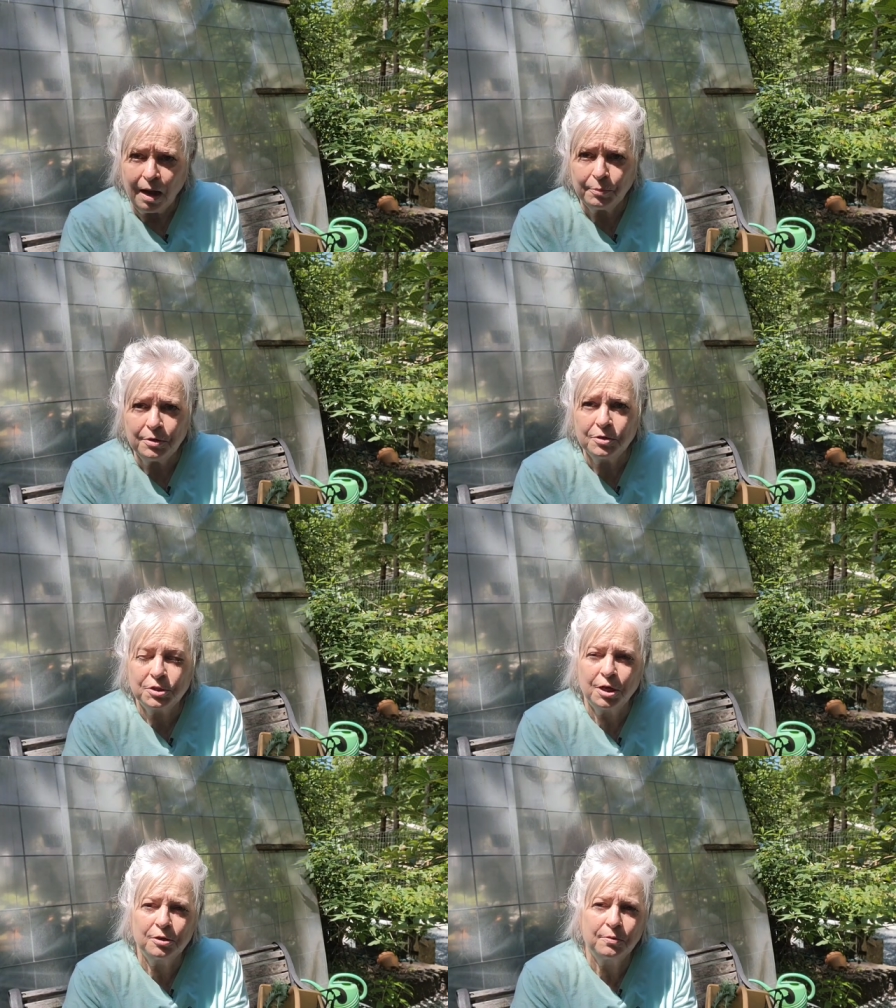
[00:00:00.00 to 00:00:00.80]
I'm going
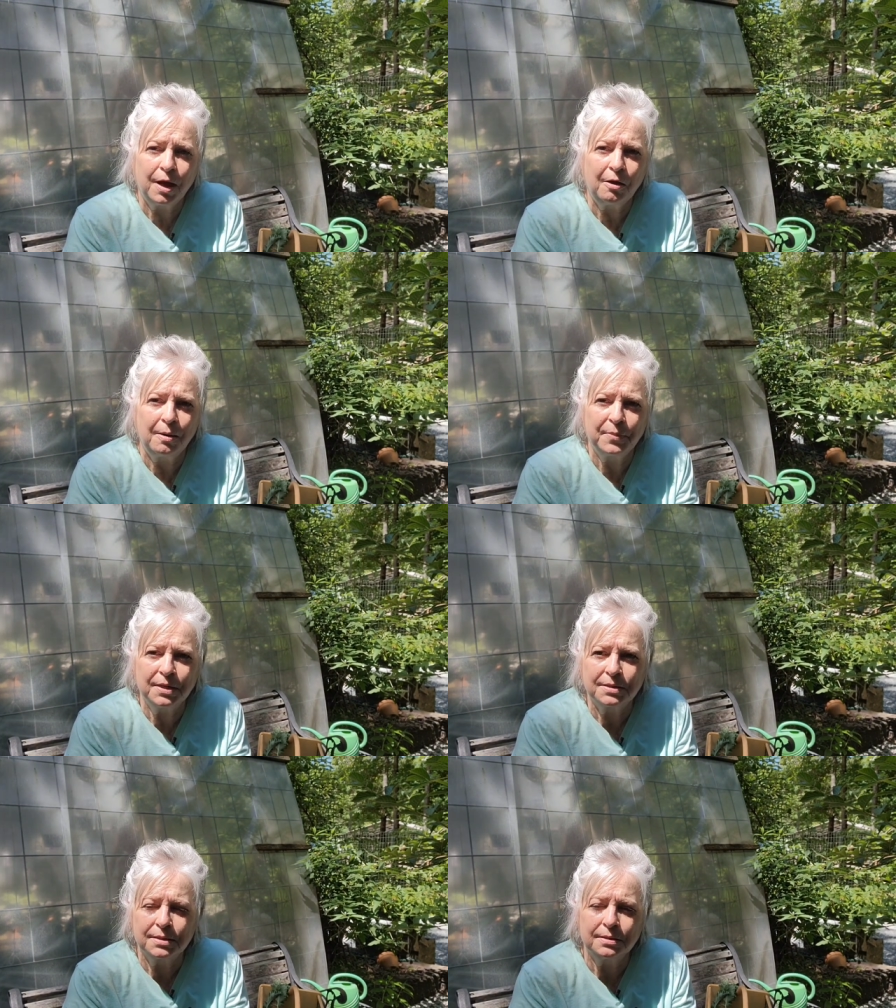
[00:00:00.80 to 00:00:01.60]
to show you how I
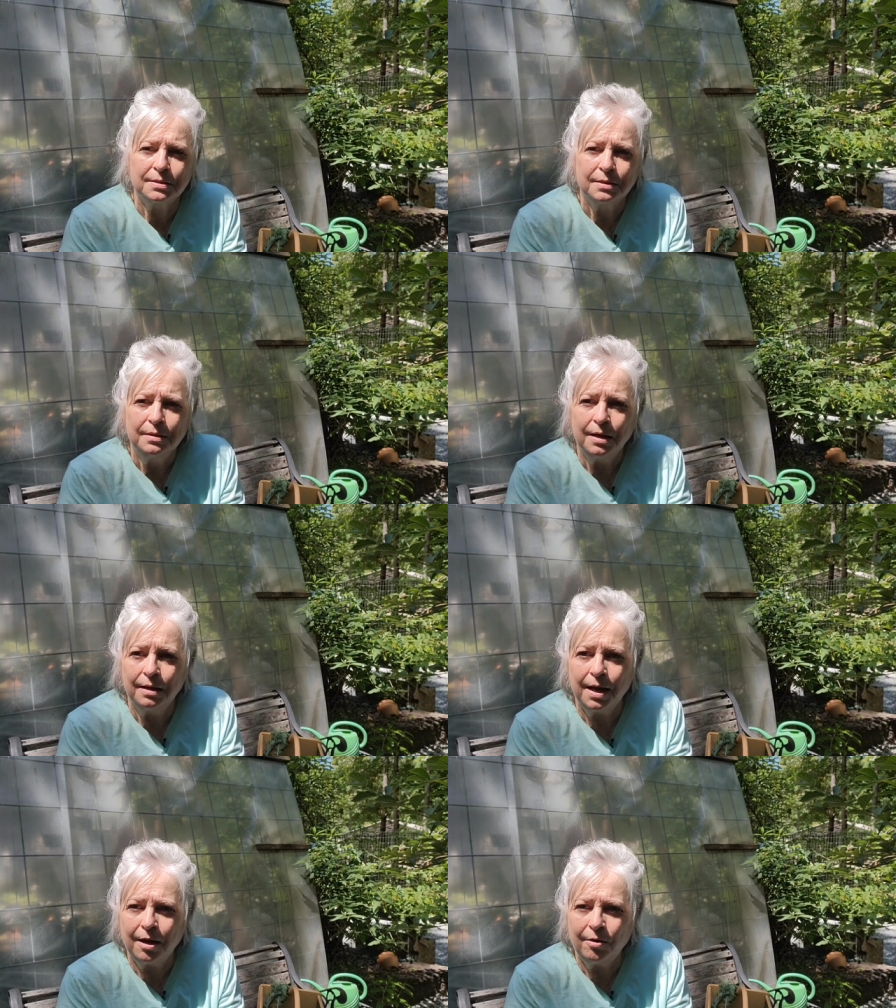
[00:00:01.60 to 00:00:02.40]
mix it
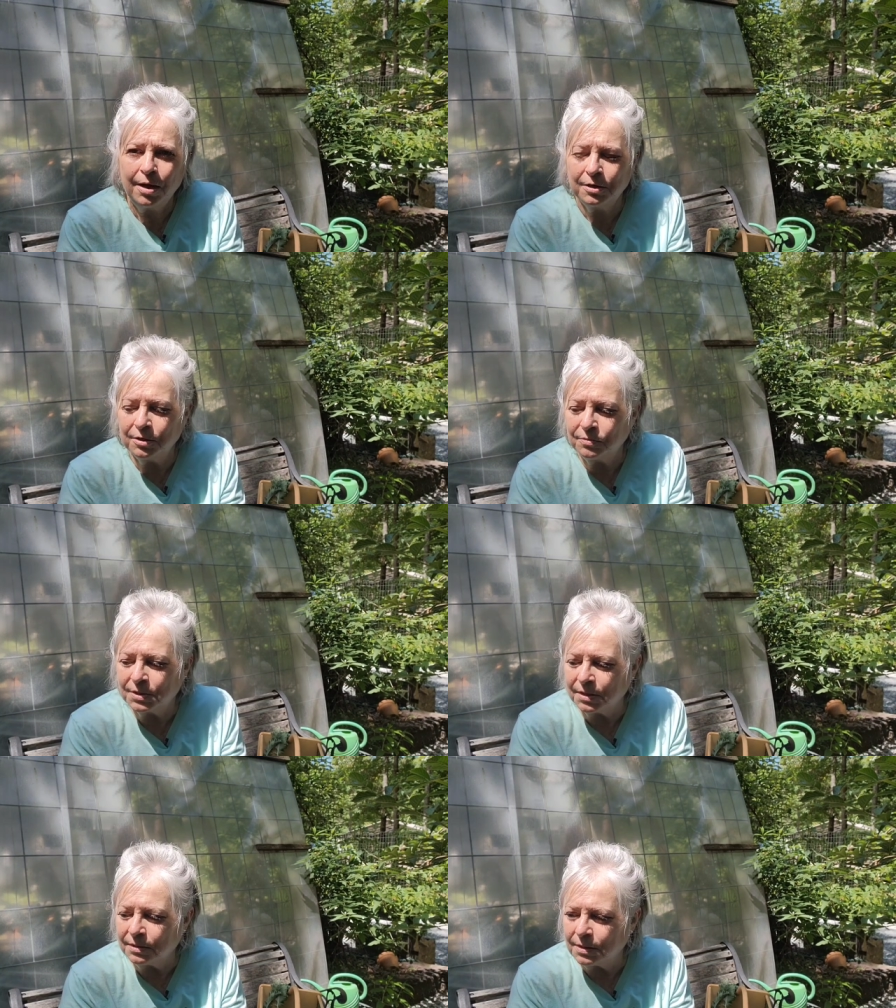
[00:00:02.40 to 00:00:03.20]
and how I
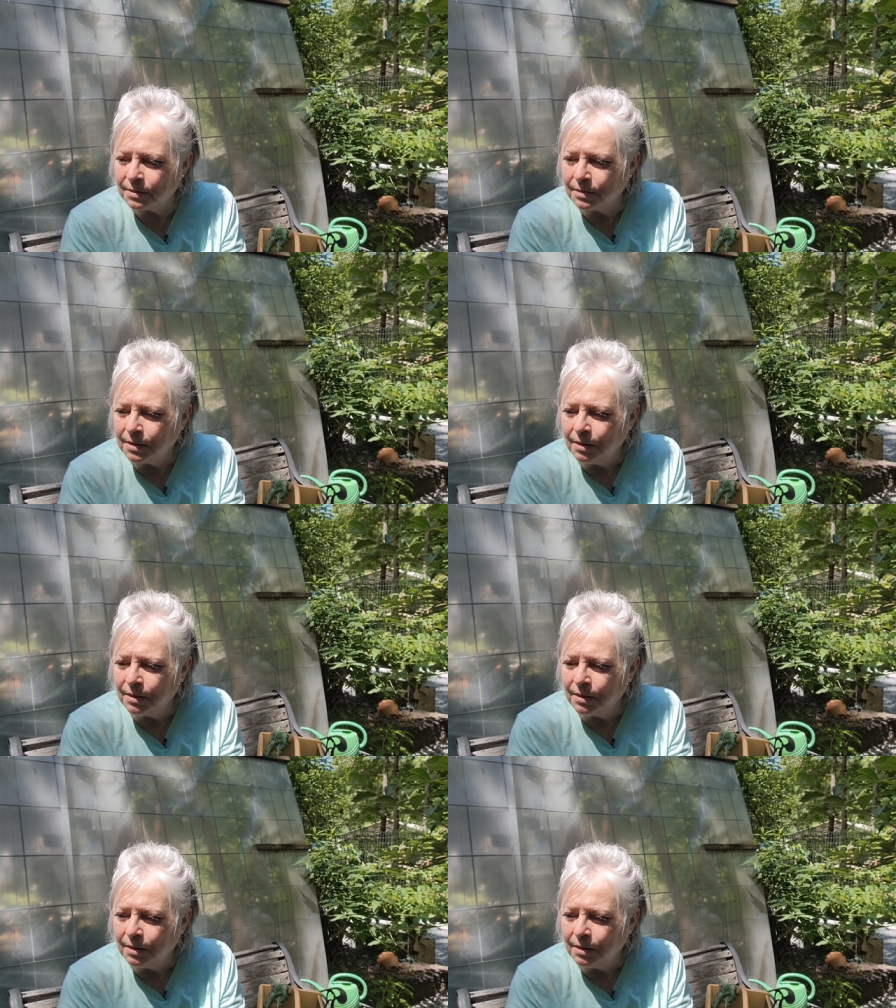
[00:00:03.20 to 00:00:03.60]
use it.